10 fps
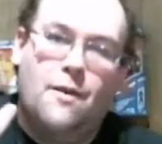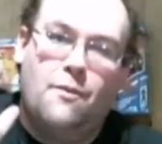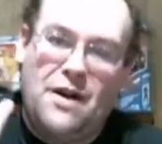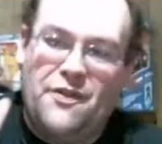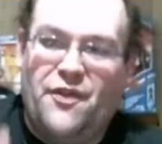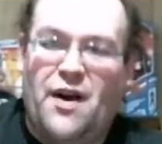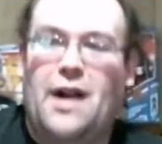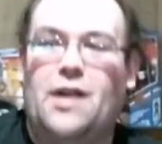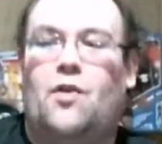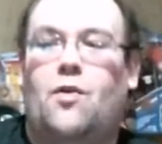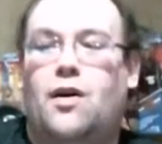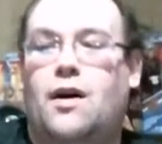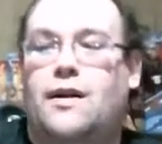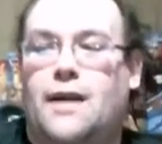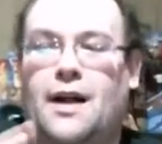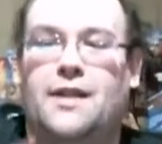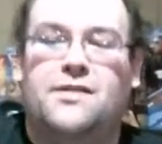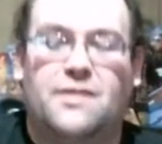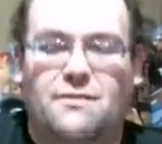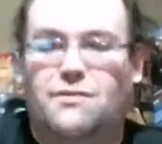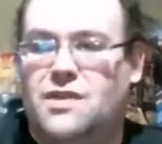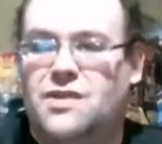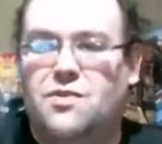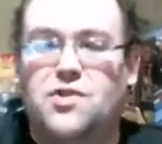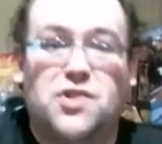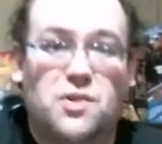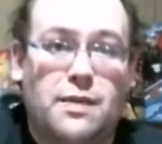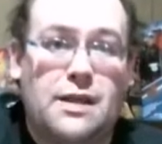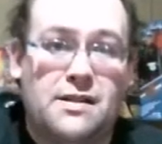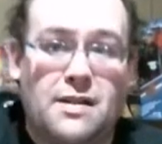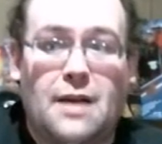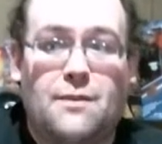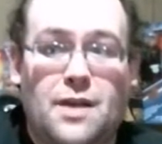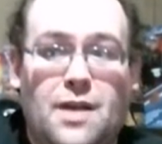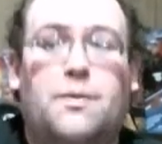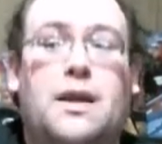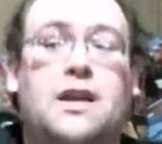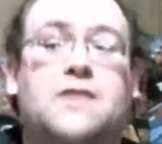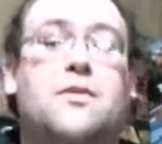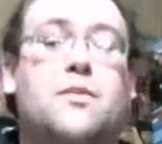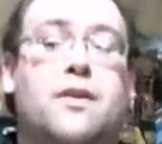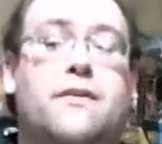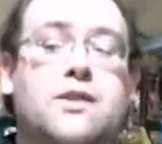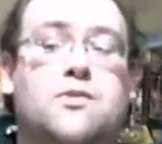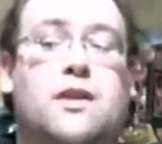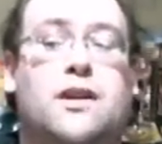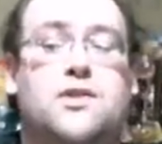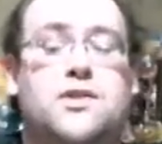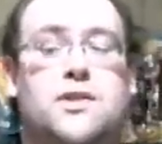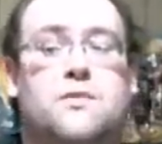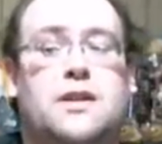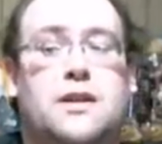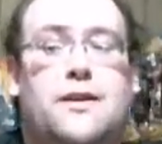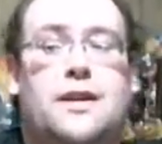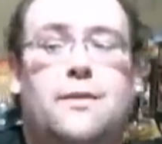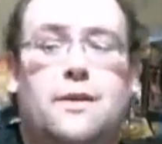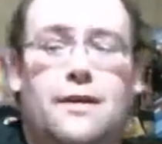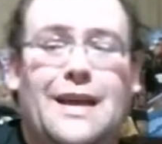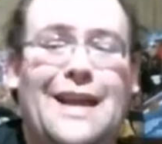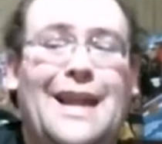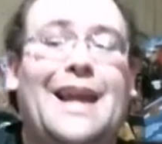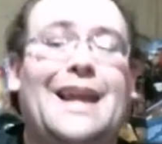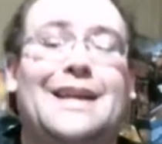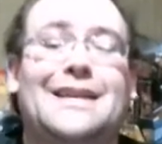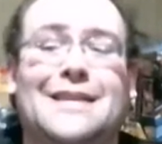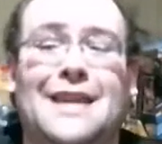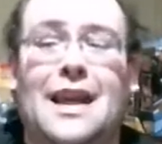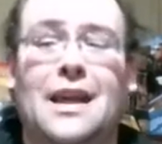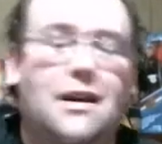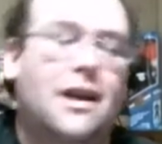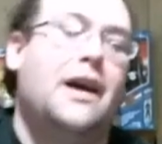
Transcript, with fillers: My final one, honestly, this one should be a slam dunk because of her previous relationship with WWE and NXT.